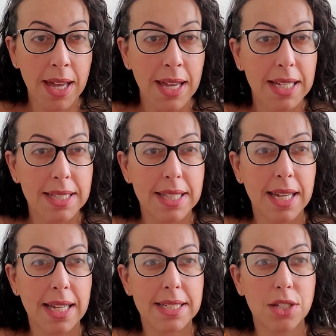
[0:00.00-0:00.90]
Is
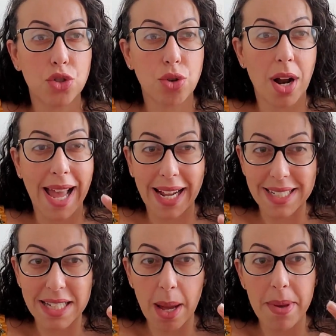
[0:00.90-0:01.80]
it strong
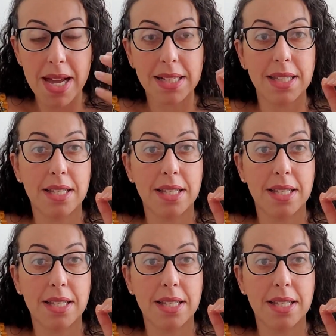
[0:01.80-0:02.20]
academics?